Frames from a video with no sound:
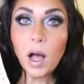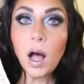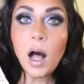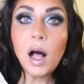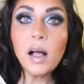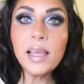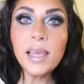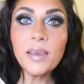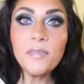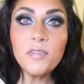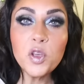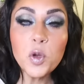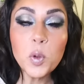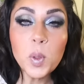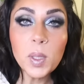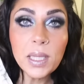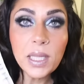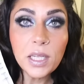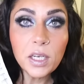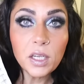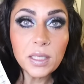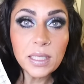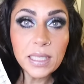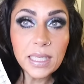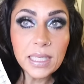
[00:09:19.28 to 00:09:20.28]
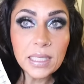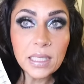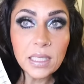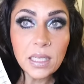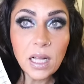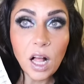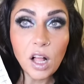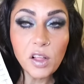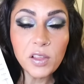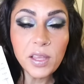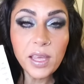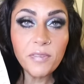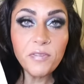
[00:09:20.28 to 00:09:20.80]
I'll give you a little
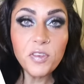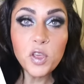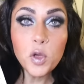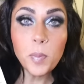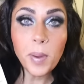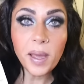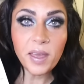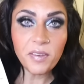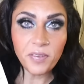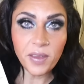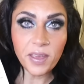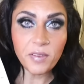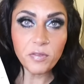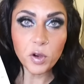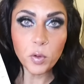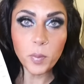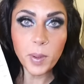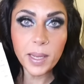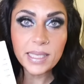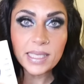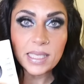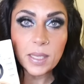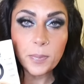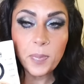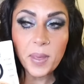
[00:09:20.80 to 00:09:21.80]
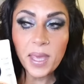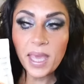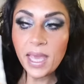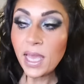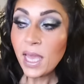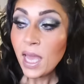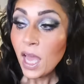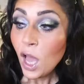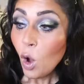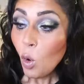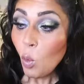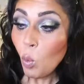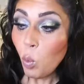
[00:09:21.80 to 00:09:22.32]
I'll give you my favorite
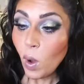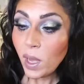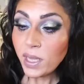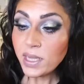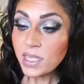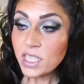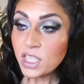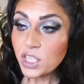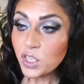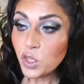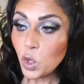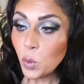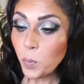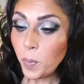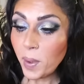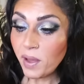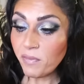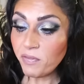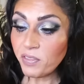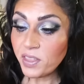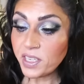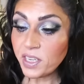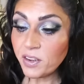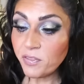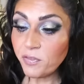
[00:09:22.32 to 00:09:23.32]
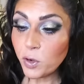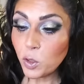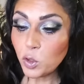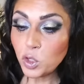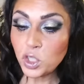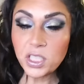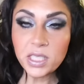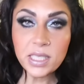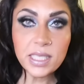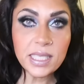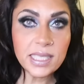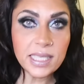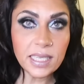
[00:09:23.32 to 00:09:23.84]
recipe. One scoop of the
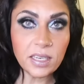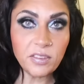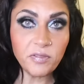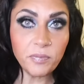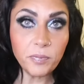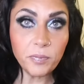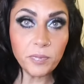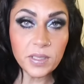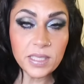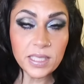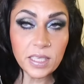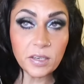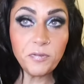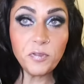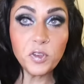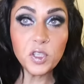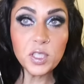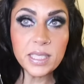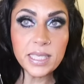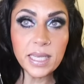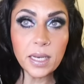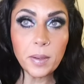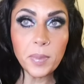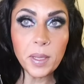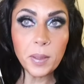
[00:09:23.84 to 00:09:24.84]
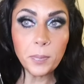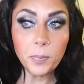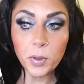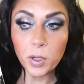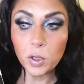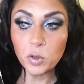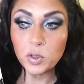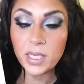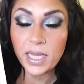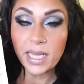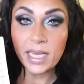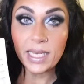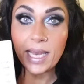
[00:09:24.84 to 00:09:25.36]
Devotion Sin Sinful Cinnamon
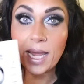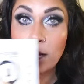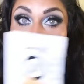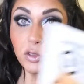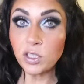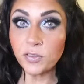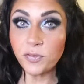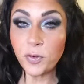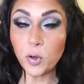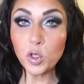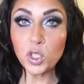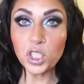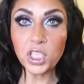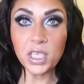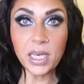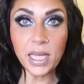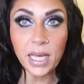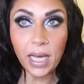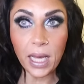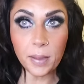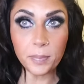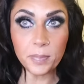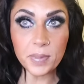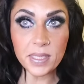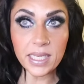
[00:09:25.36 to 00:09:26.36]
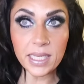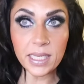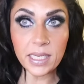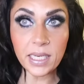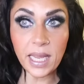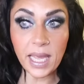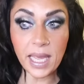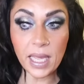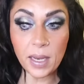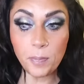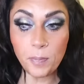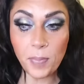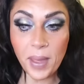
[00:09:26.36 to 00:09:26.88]
Protein. Now, Devotion comes in
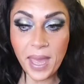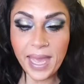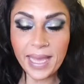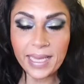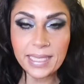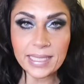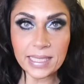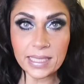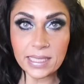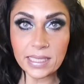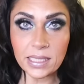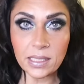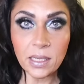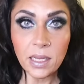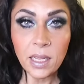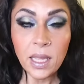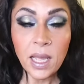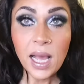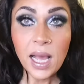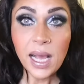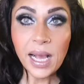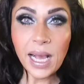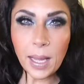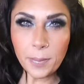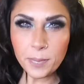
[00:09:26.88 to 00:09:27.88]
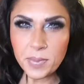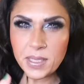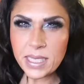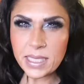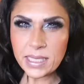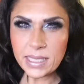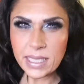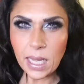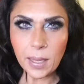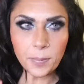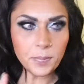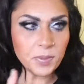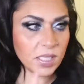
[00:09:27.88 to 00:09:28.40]
in bags and comes
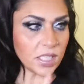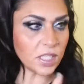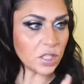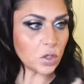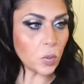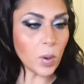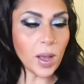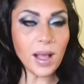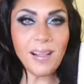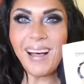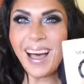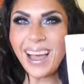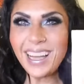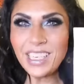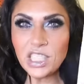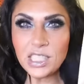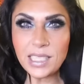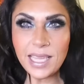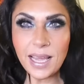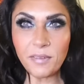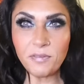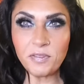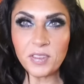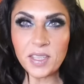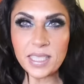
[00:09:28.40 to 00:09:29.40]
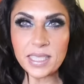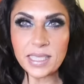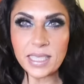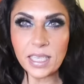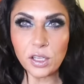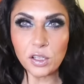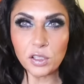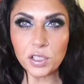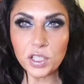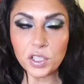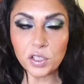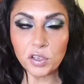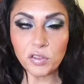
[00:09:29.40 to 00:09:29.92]
in tubs as well. I just have these
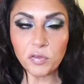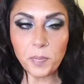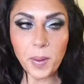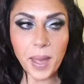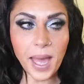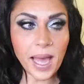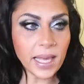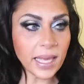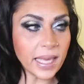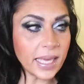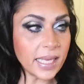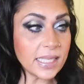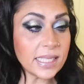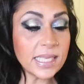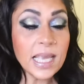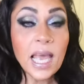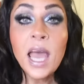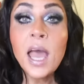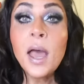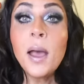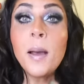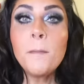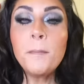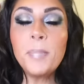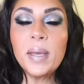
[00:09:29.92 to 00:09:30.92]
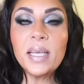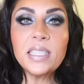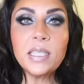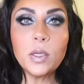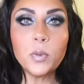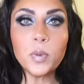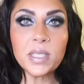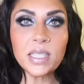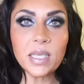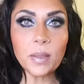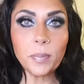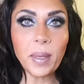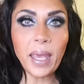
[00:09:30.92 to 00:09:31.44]
single serve packets. Mix it
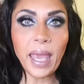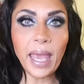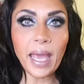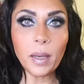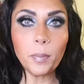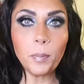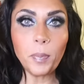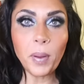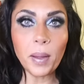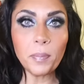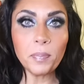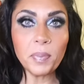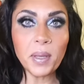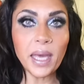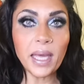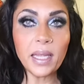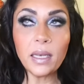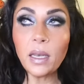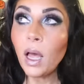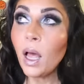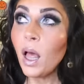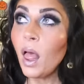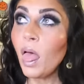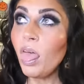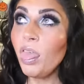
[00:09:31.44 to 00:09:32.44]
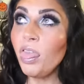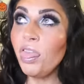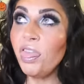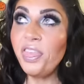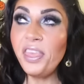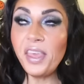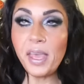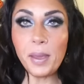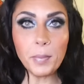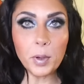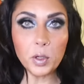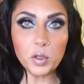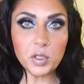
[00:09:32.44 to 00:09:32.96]
with some canned pumpkin
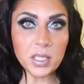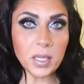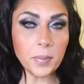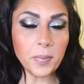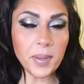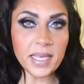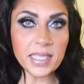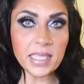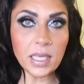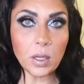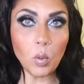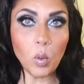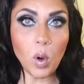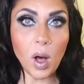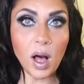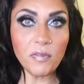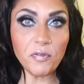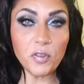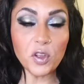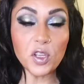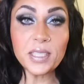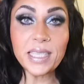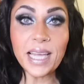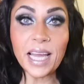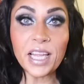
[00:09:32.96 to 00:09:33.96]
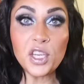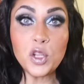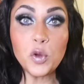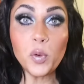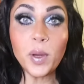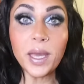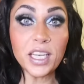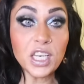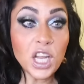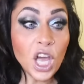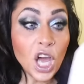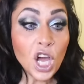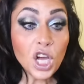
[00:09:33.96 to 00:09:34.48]
the most amazing waffles and you
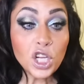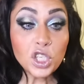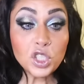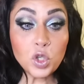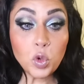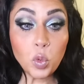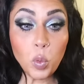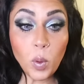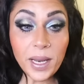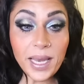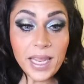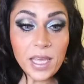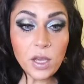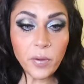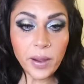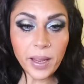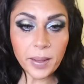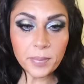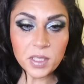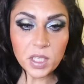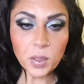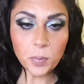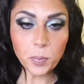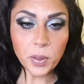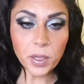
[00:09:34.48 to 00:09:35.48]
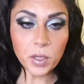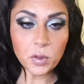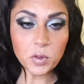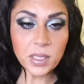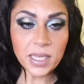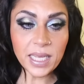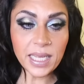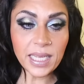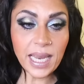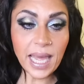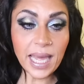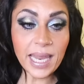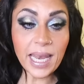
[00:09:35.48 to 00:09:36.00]
get 20 grams of
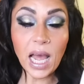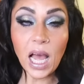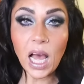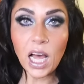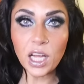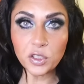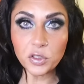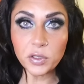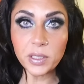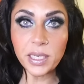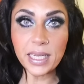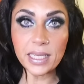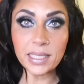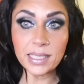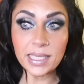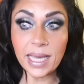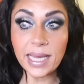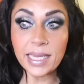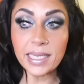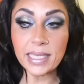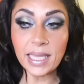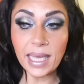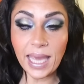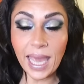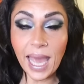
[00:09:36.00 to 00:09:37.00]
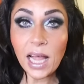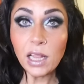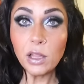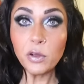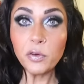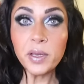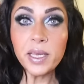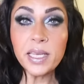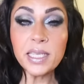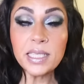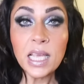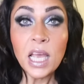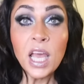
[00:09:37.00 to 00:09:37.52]
protein and 110
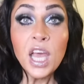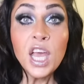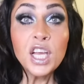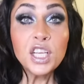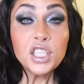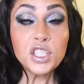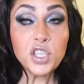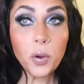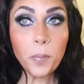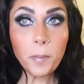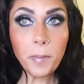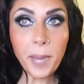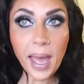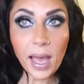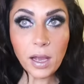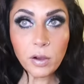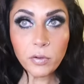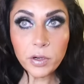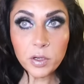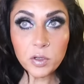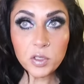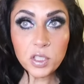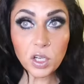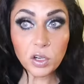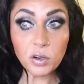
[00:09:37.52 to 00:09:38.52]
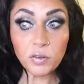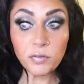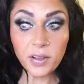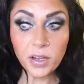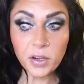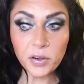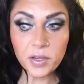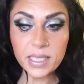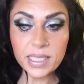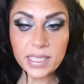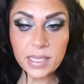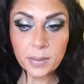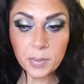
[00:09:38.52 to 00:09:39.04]
calories. So macros are
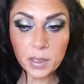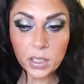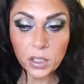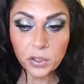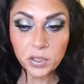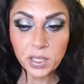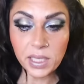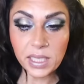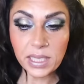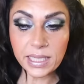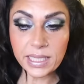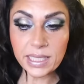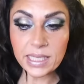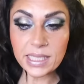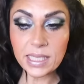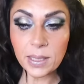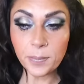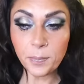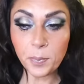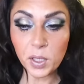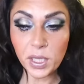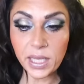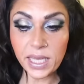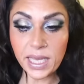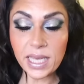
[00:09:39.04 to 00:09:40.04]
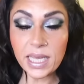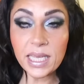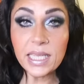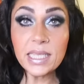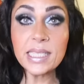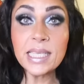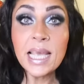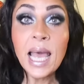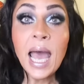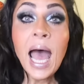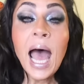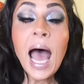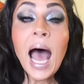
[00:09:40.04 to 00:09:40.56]
very similar to Clean Simple
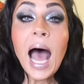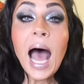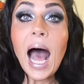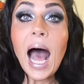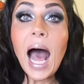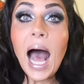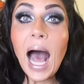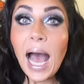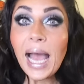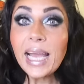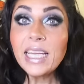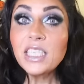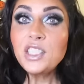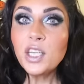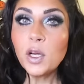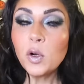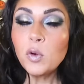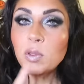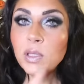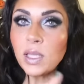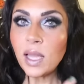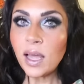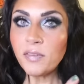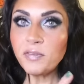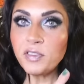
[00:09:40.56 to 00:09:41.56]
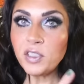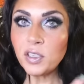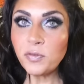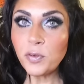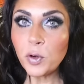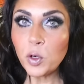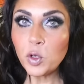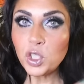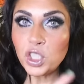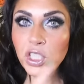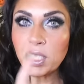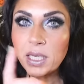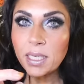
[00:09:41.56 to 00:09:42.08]
Eats. I don't love
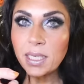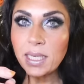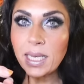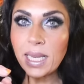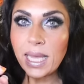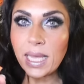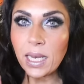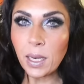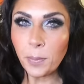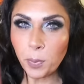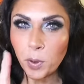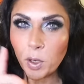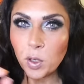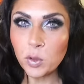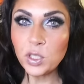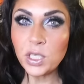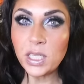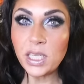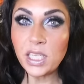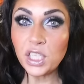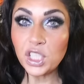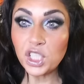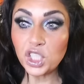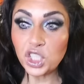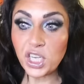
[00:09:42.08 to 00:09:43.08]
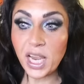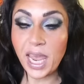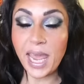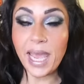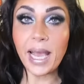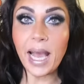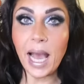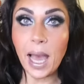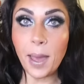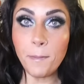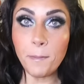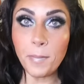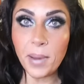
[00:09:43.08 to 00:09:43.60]
Devotion in a protein
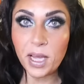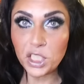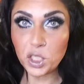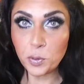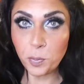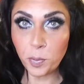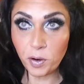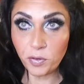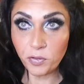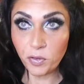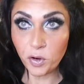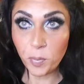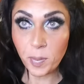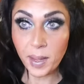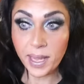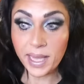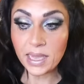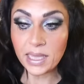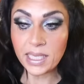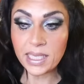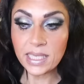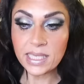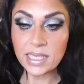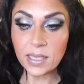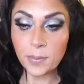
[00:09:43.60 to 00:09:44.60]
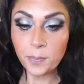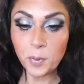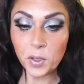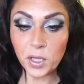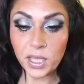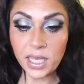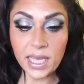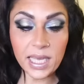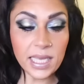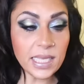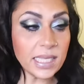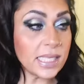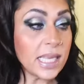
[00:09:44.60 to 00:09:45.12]
shake. I much prefer my Clean Simple
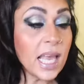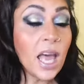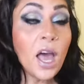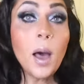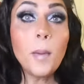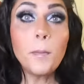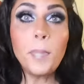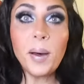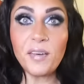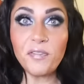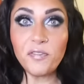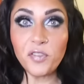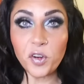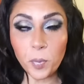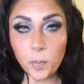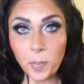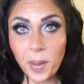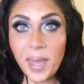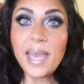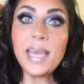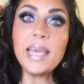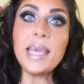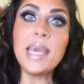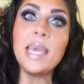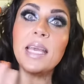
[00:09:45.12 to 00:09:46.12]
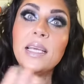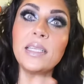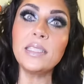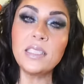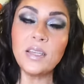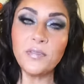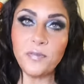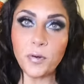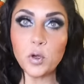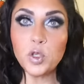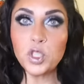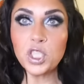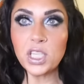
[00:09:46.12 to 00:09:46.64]
Eats, but for baking,
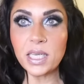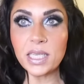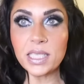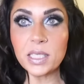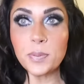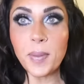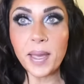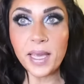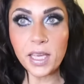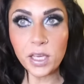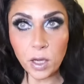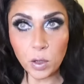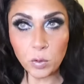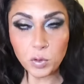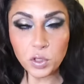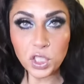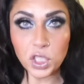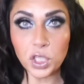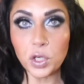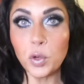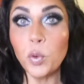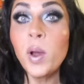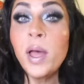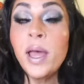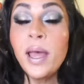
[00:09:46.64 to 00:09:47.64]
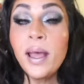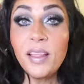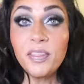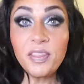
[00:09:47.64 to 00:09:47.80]
Devotion is my go-to.